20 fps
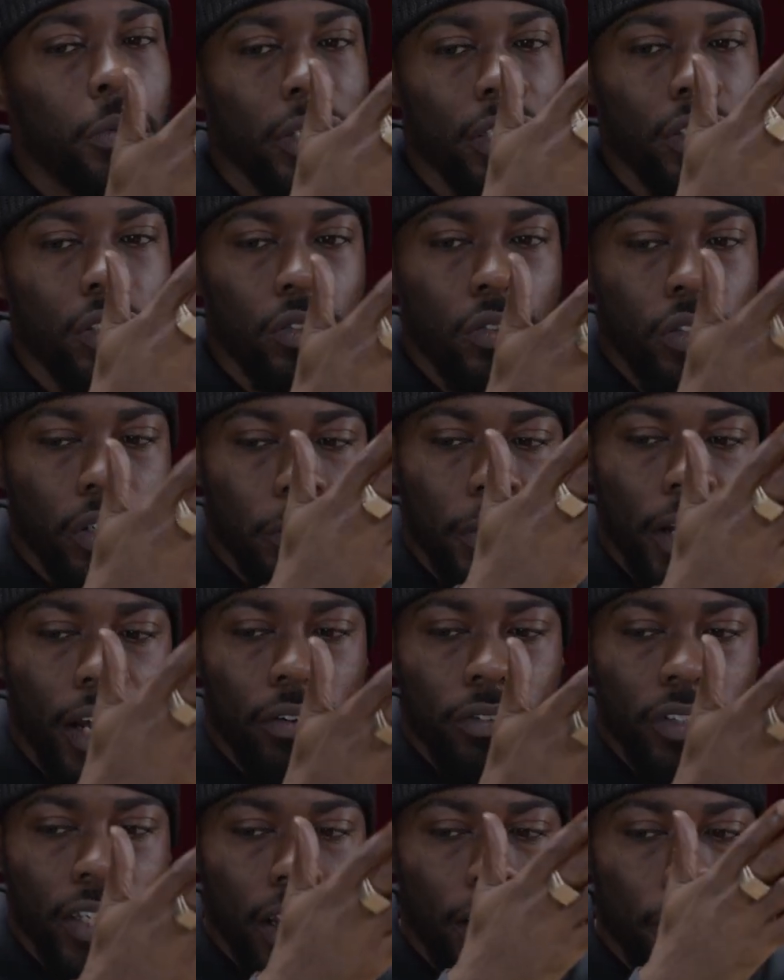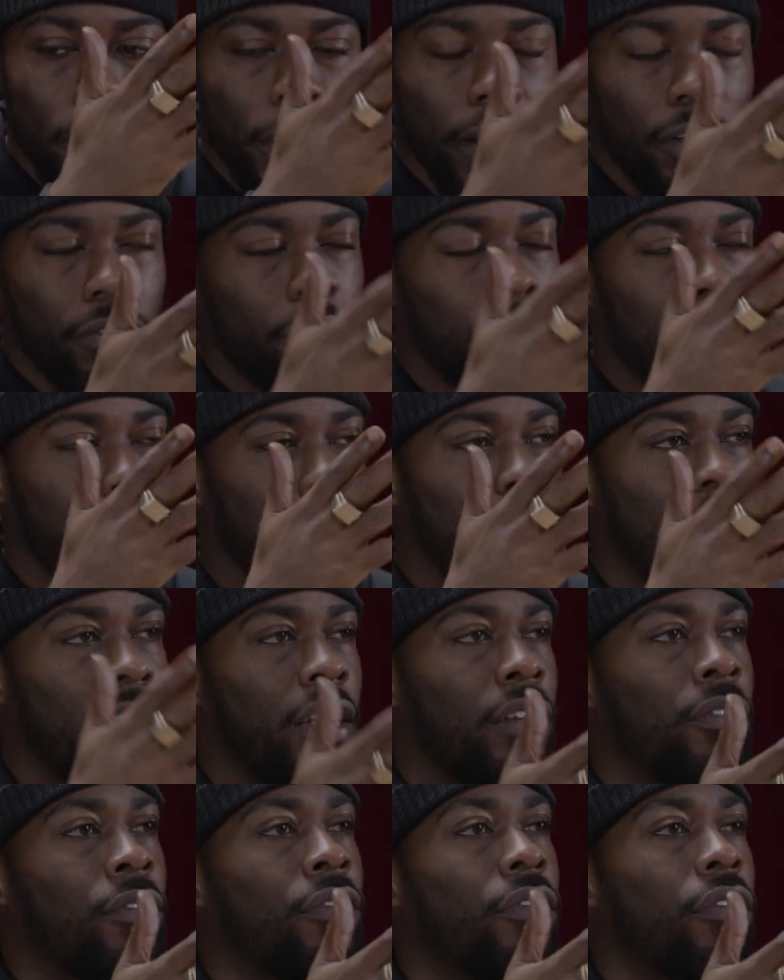but he's talking about how he come back from a
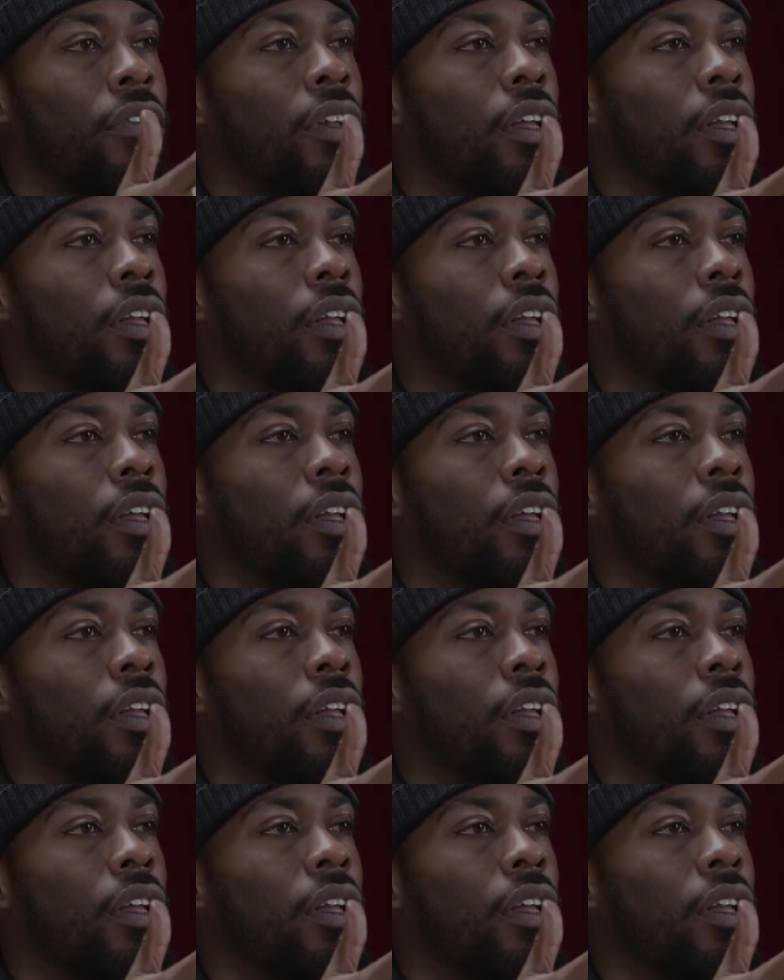rave